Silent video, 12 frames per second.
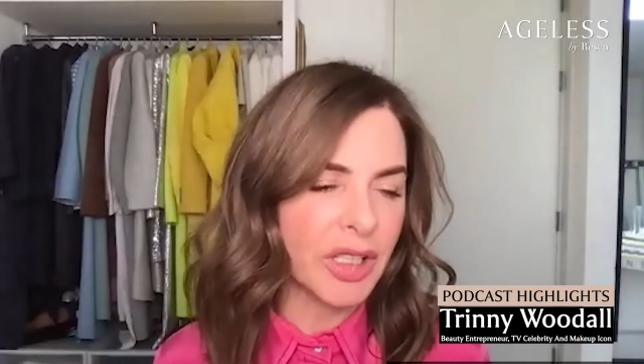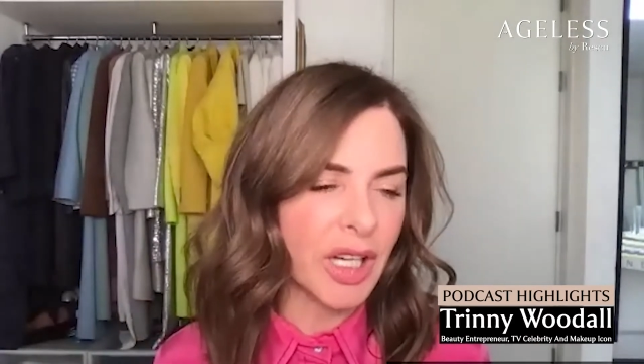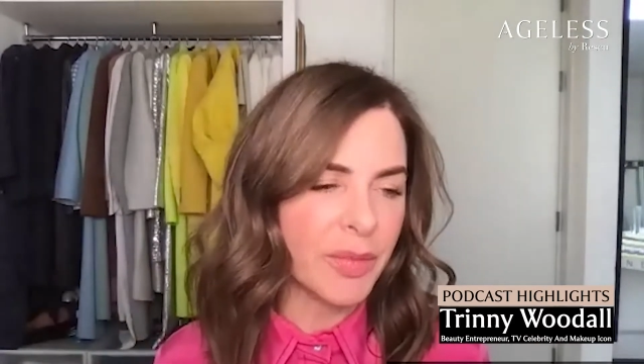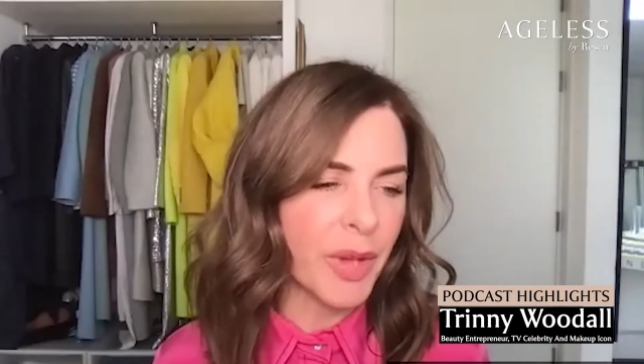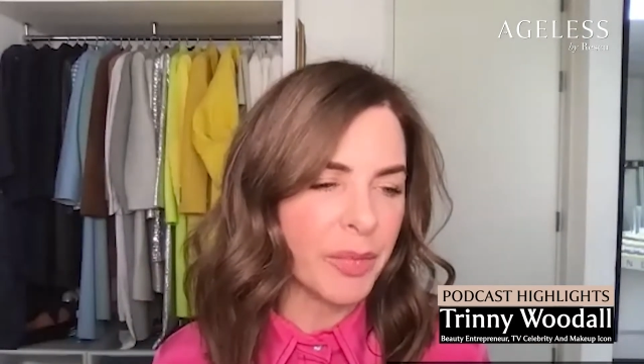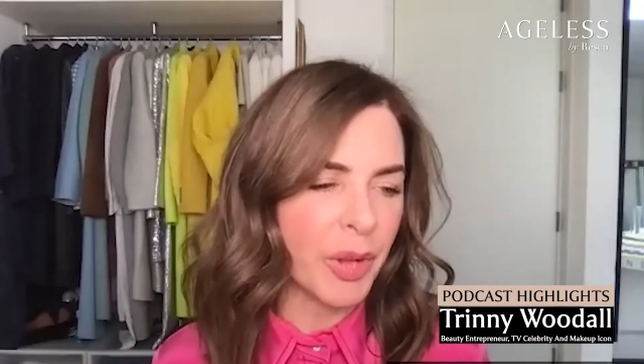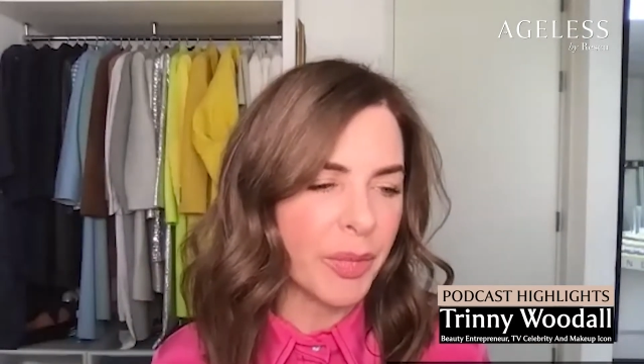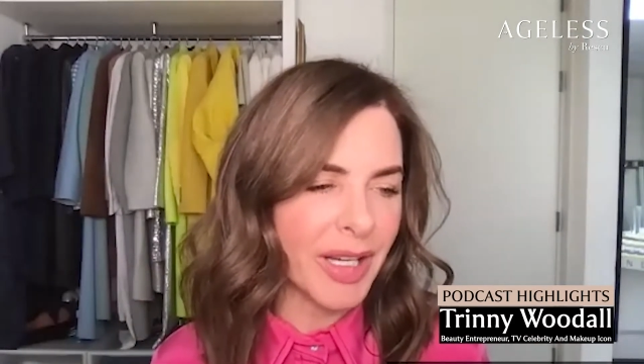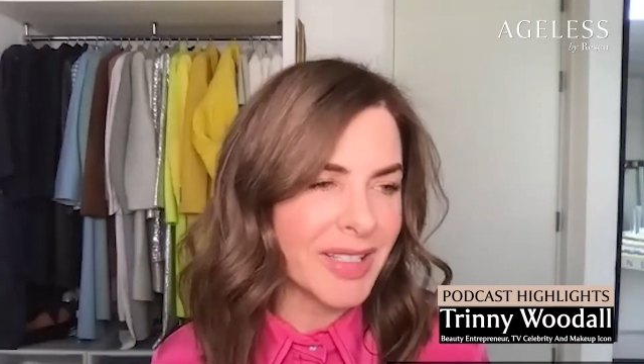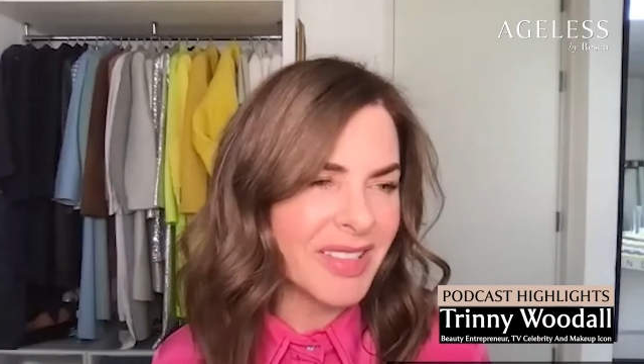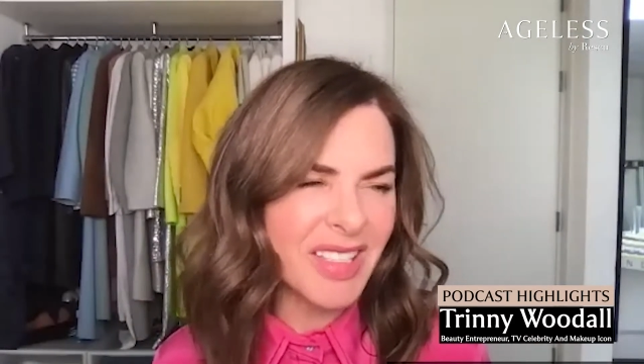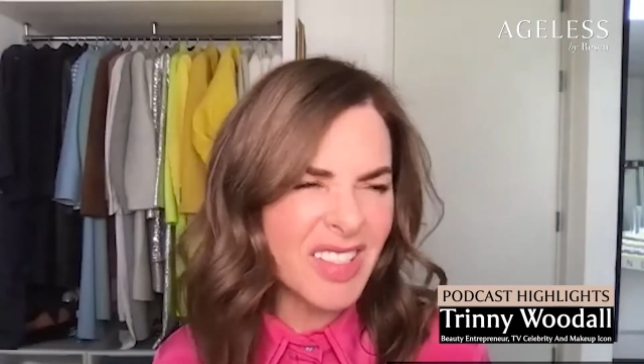And I remember
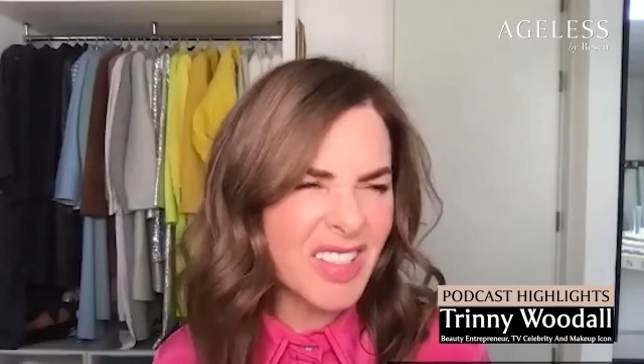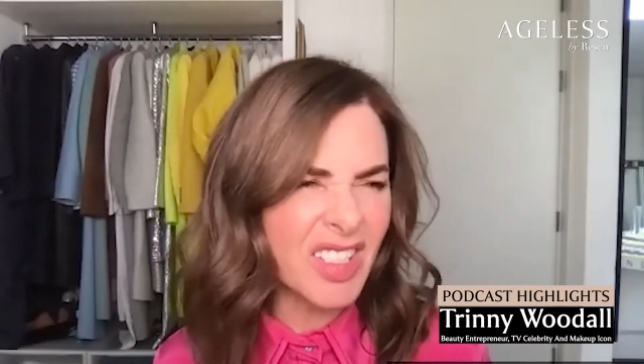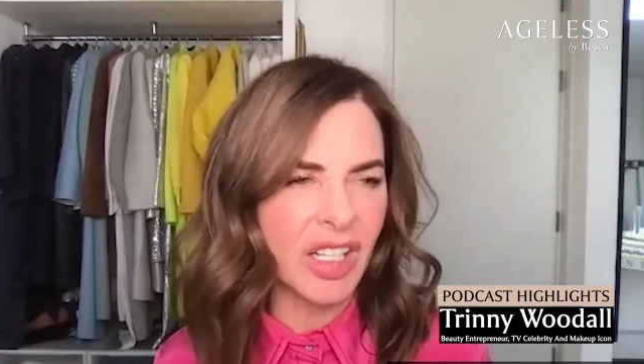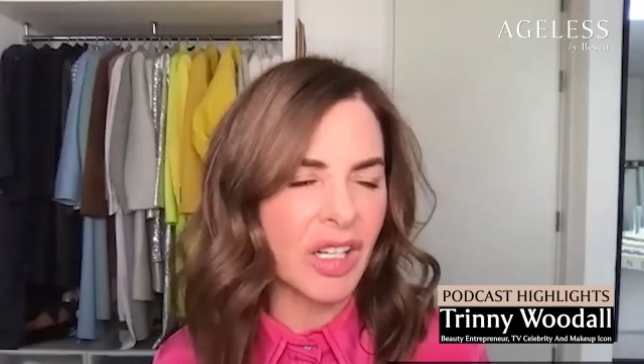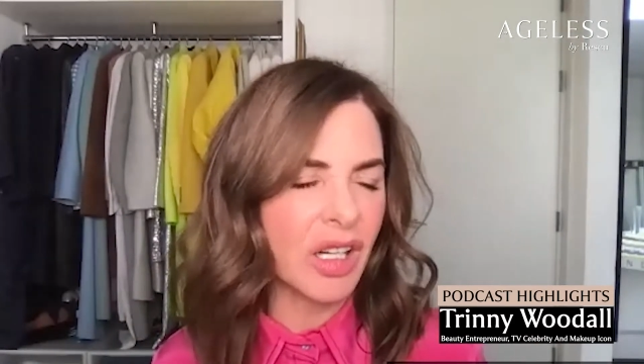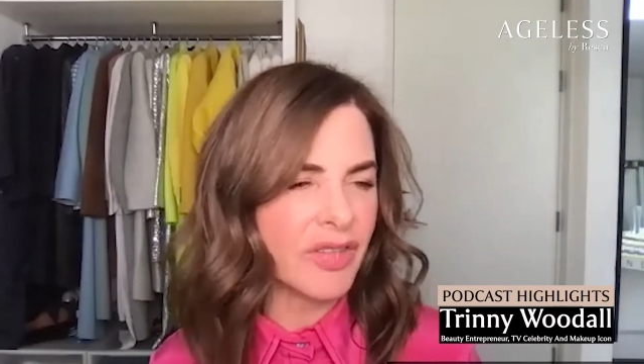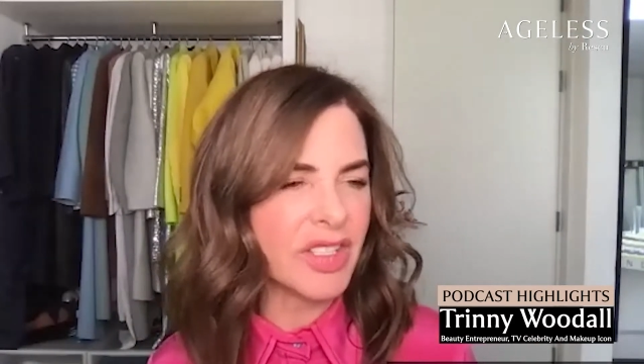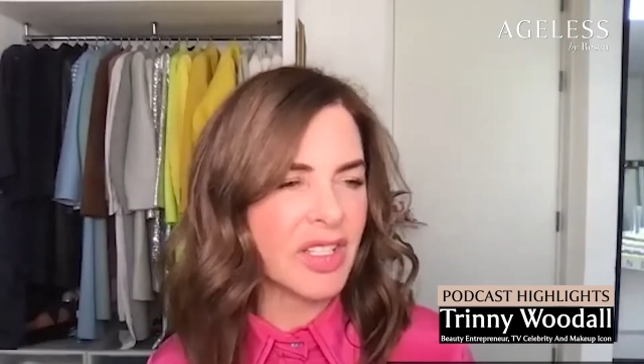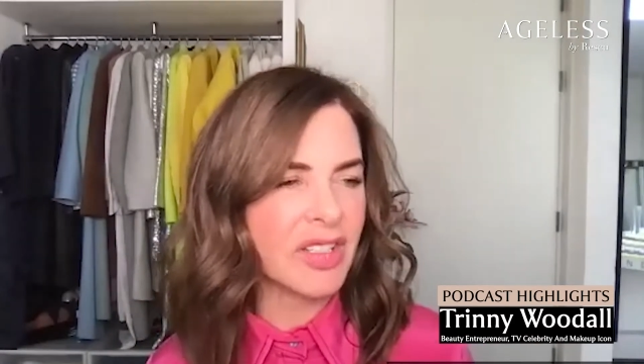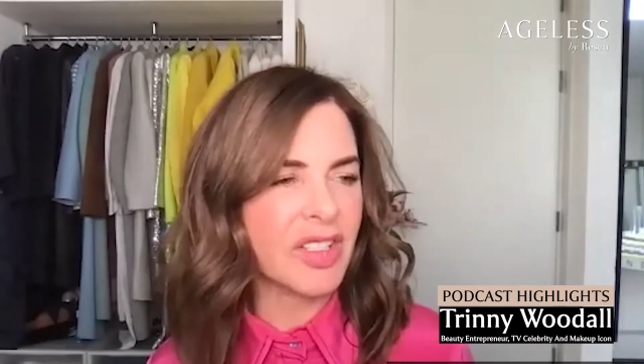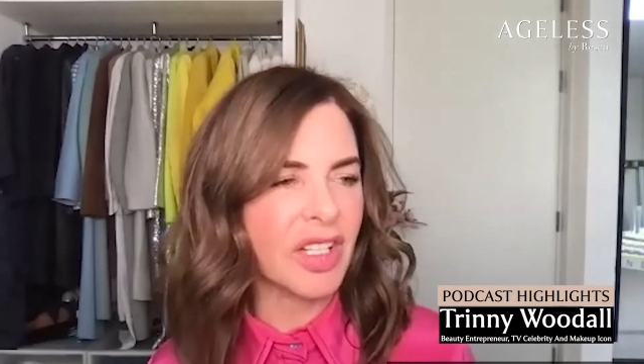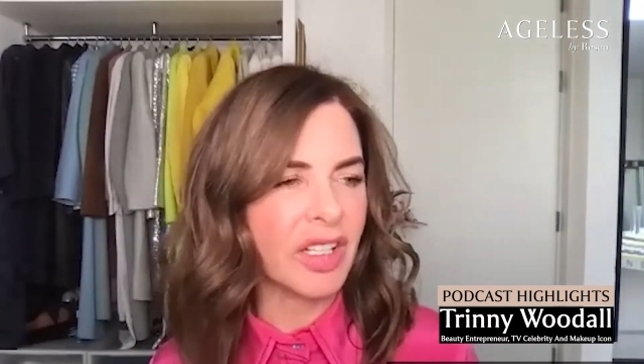my sister, half
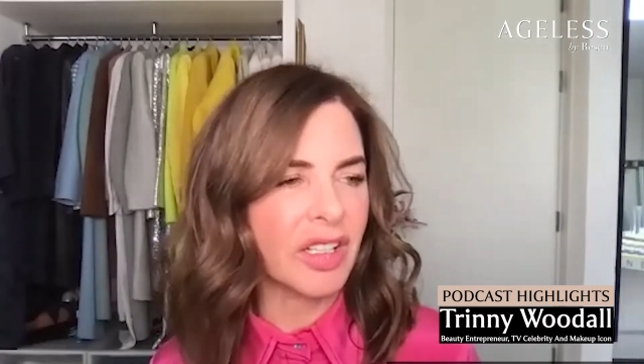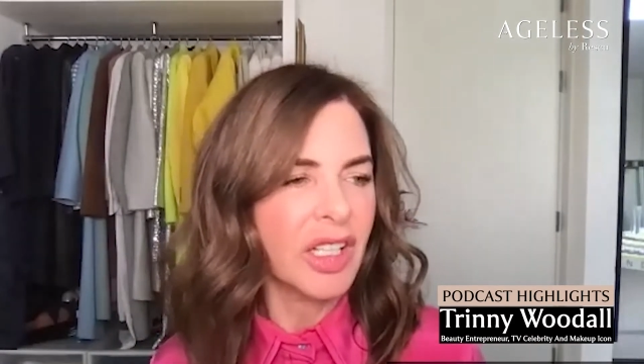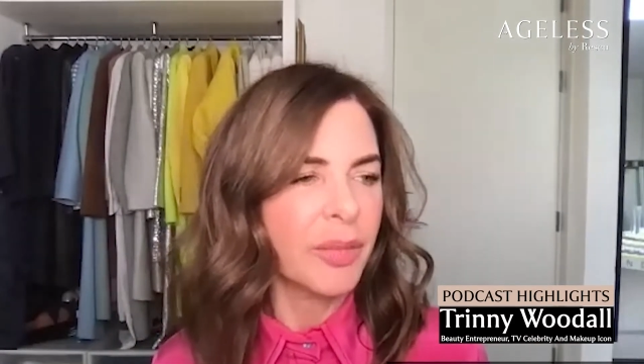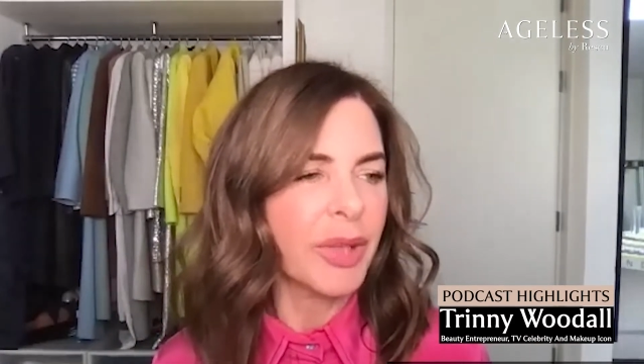sister,